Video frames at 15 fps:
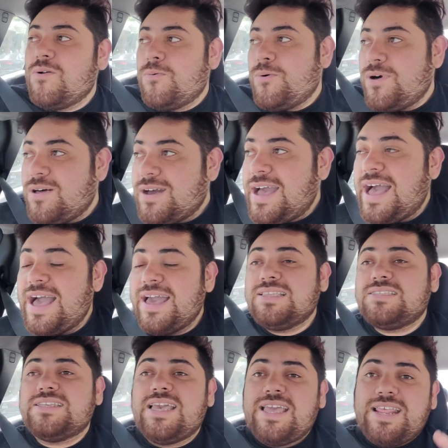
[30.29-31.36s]
Well
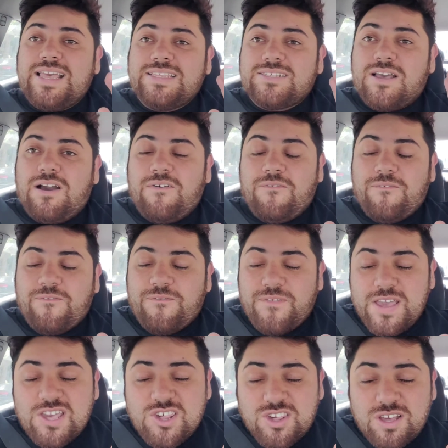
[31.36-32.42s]
guys, it is
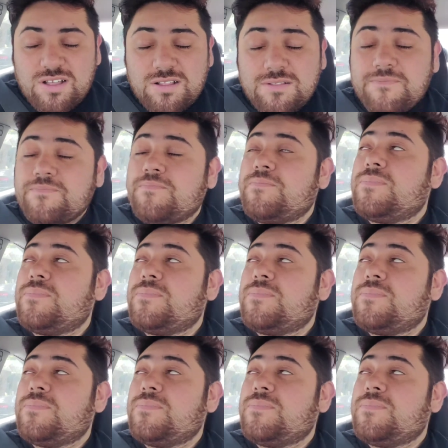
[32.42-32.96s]
official.